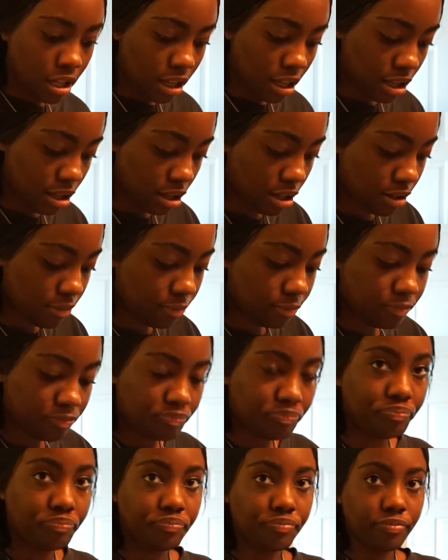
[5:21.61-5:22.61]
And then
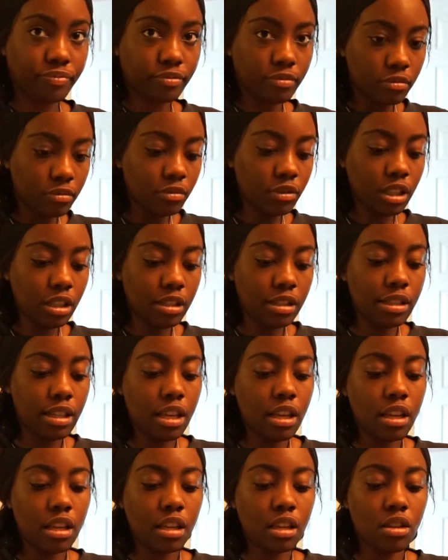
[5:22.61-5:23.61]

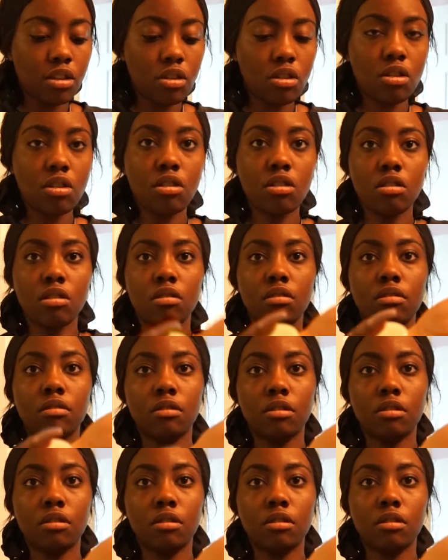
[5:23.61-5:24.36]
take your